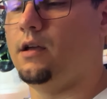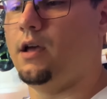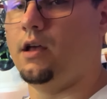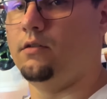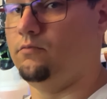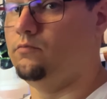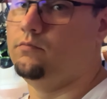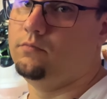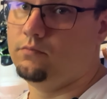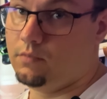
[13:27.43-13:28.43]
And
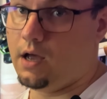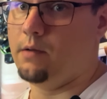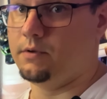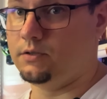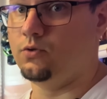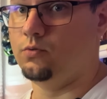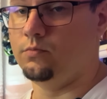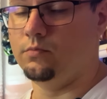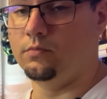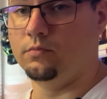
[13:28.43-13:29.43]
I'm
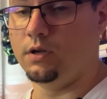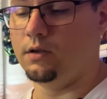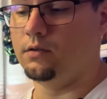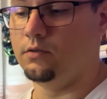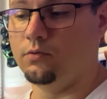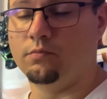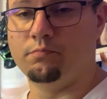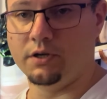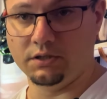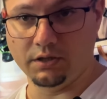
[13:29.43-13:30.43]
assuming you
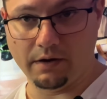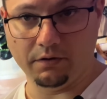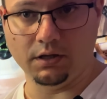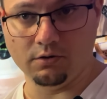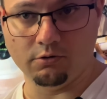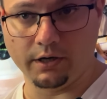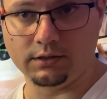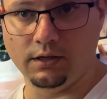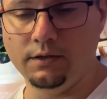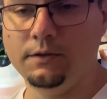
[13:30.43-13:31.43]
printed everything
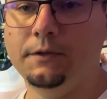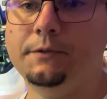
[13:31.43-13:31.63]
correctly.